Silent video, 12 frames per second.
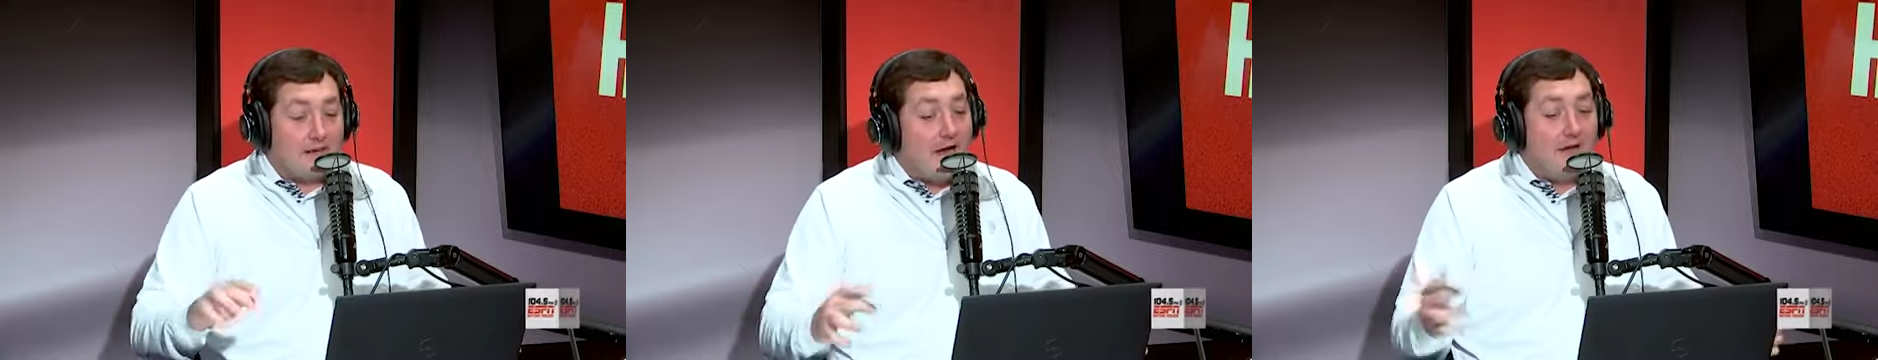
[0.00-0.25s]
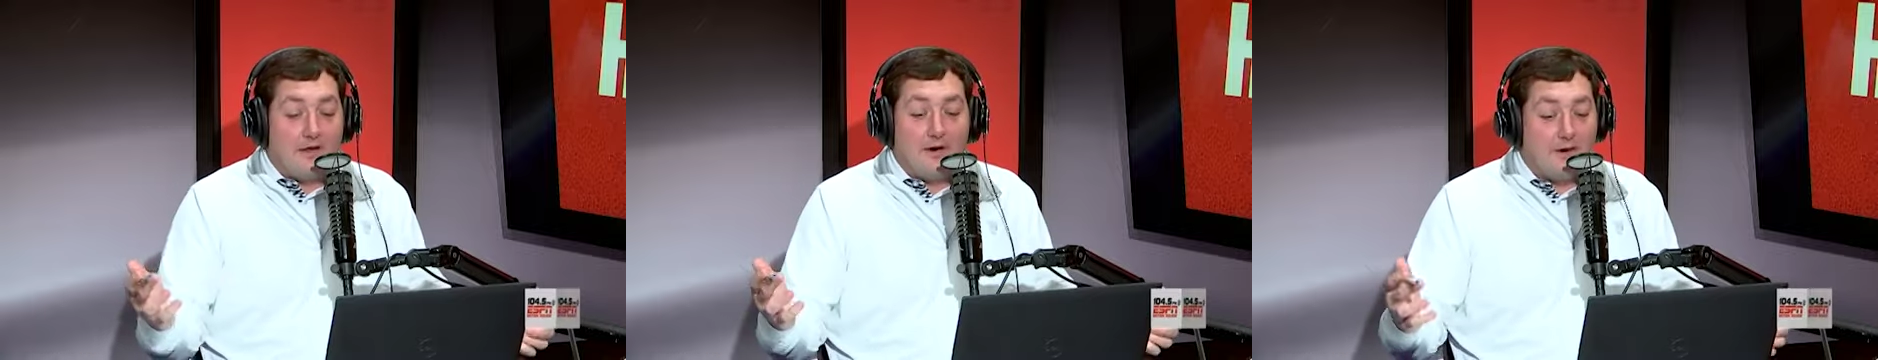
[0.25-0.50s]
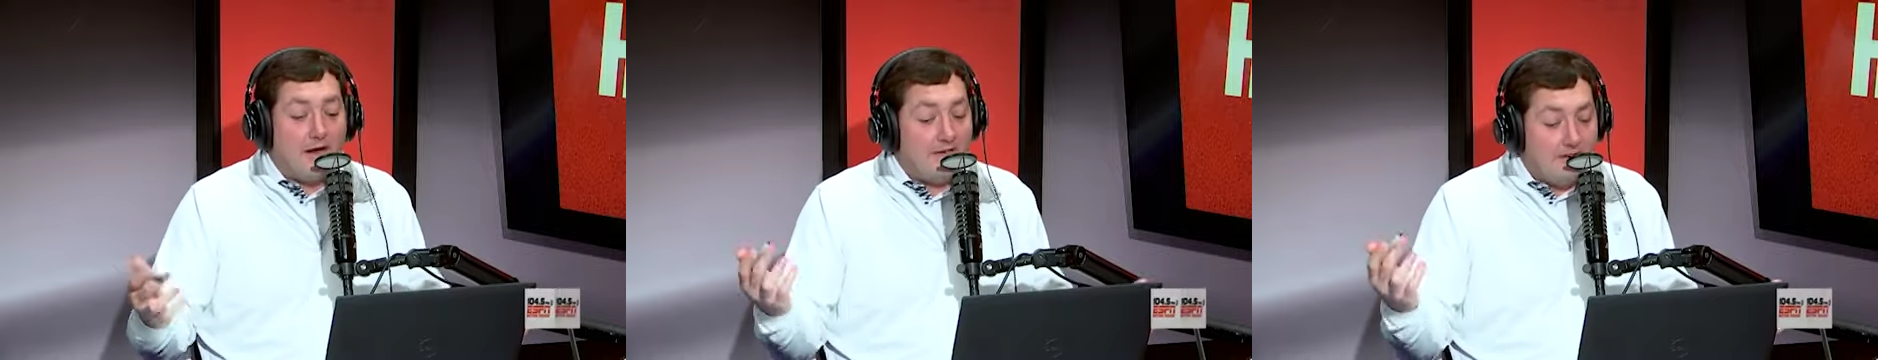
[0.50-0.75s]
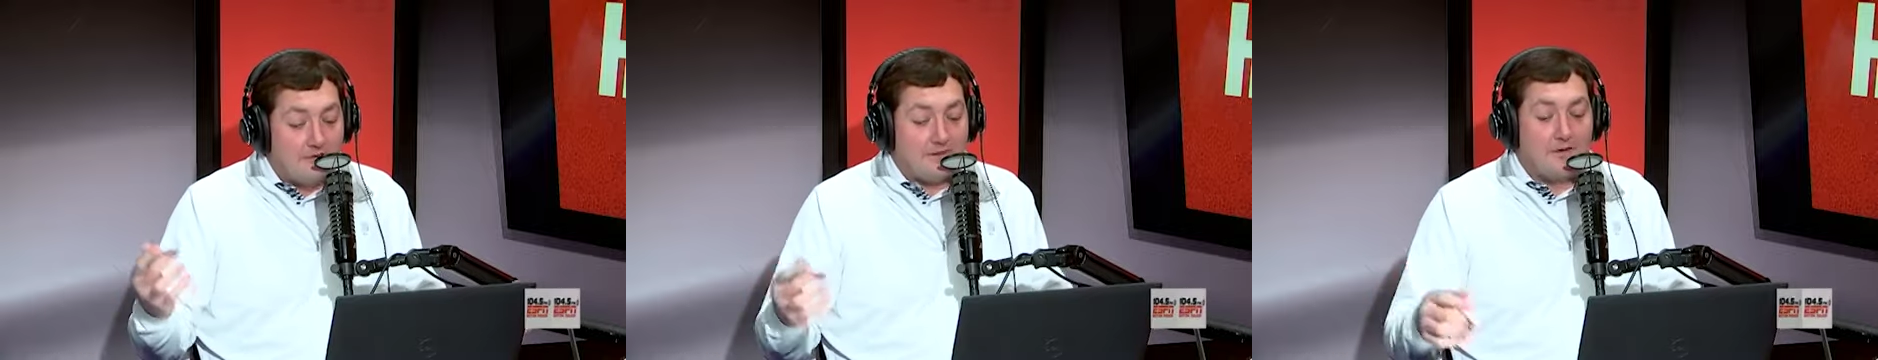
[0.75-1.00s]
I
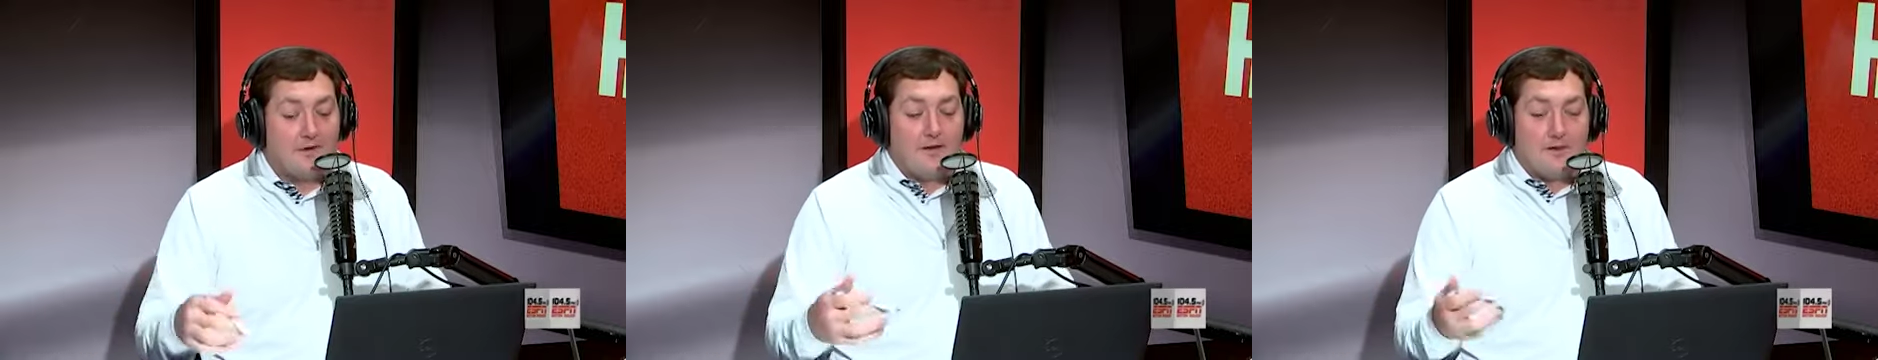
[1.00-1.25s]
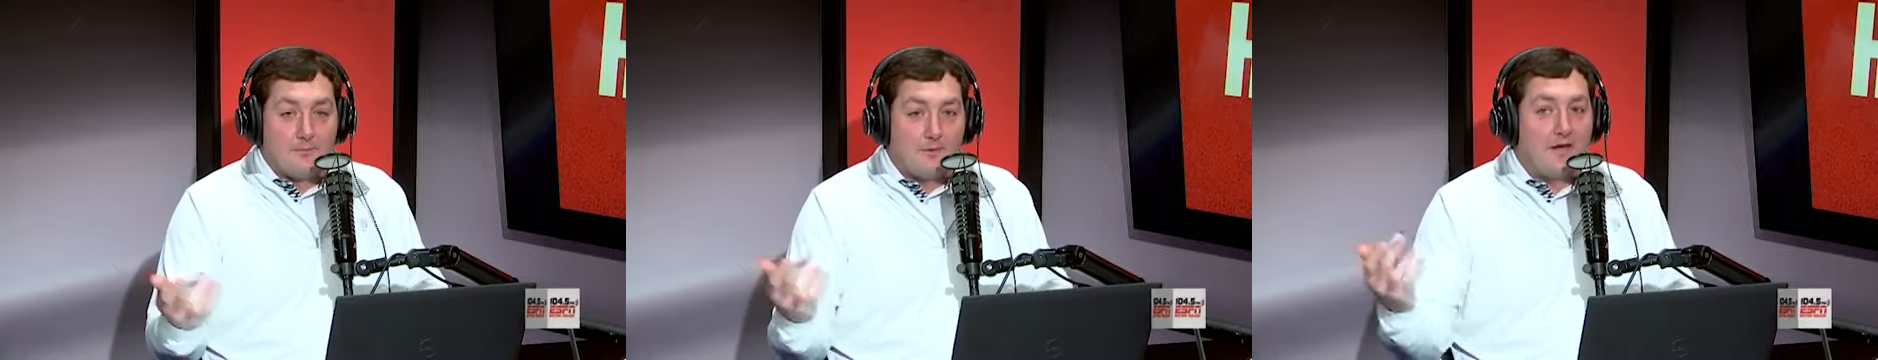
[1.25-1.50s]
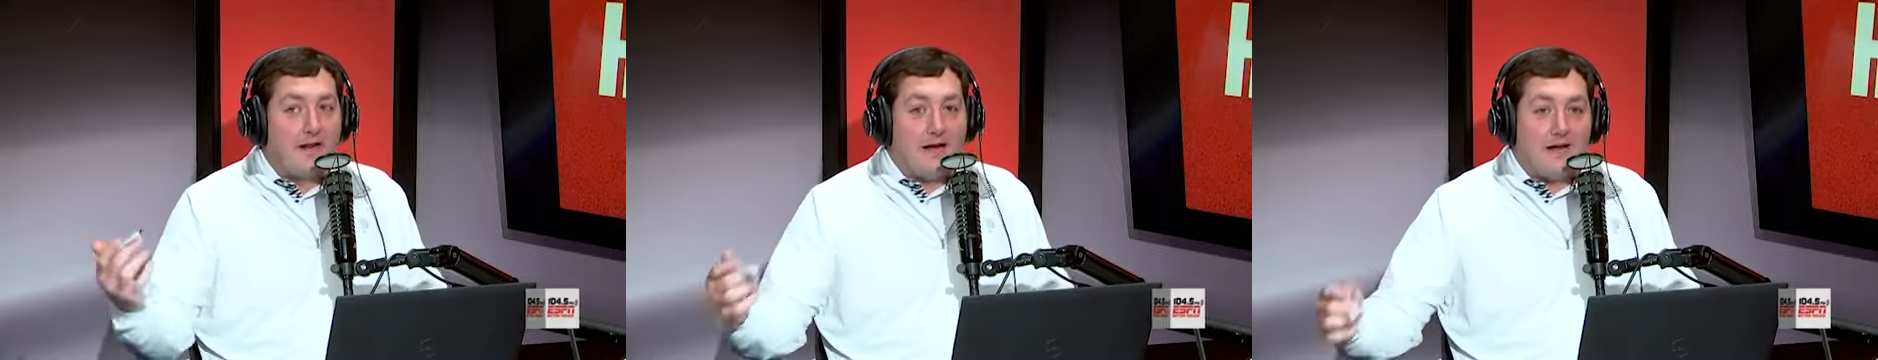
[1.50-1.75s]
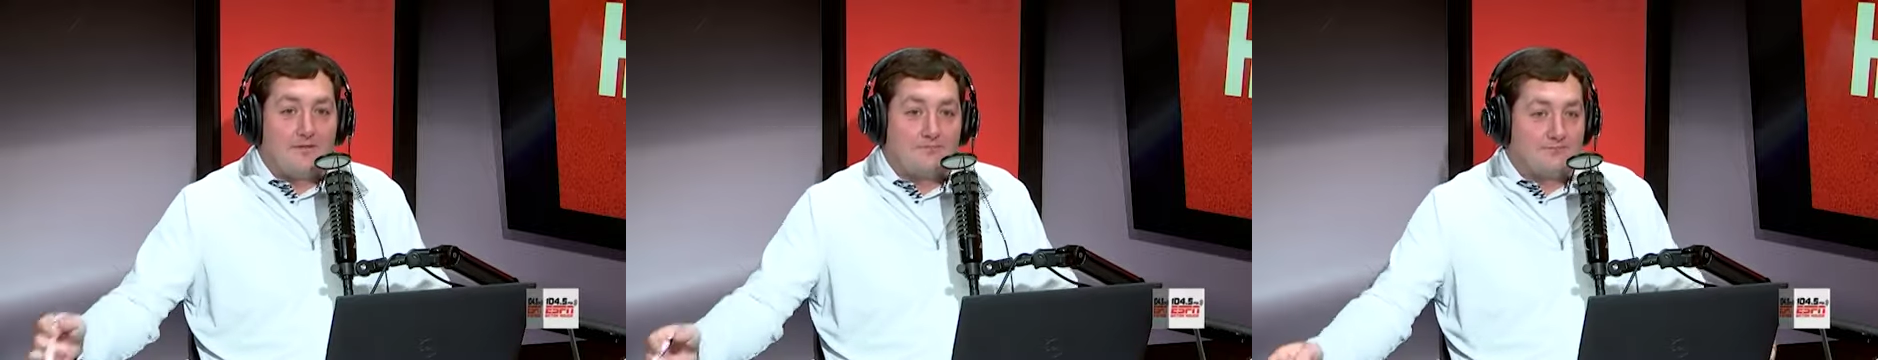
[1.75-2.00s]
hear you, but
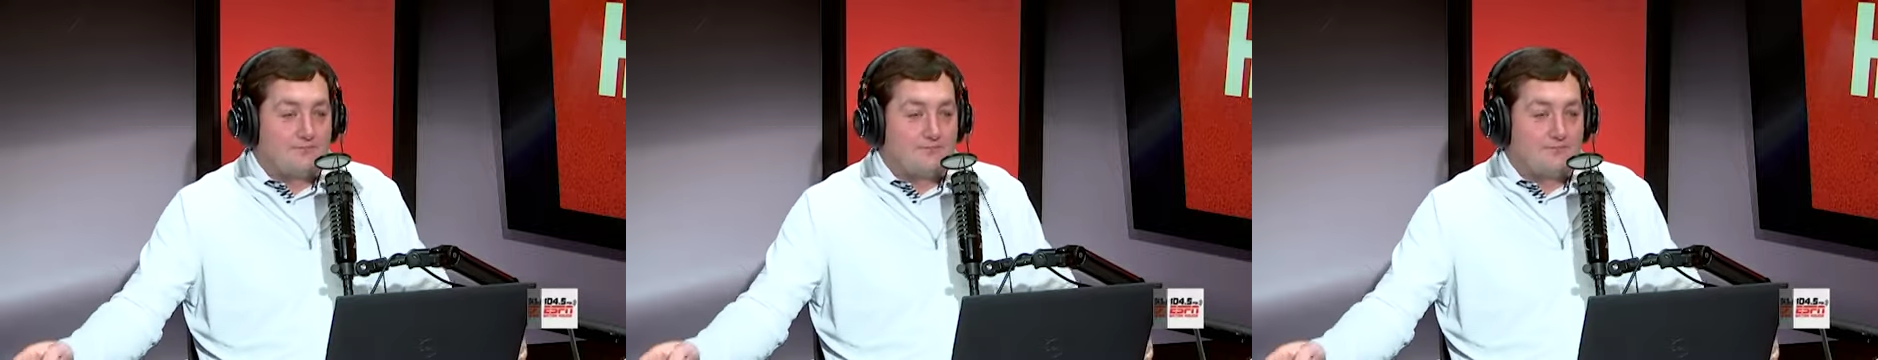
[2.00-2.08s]
I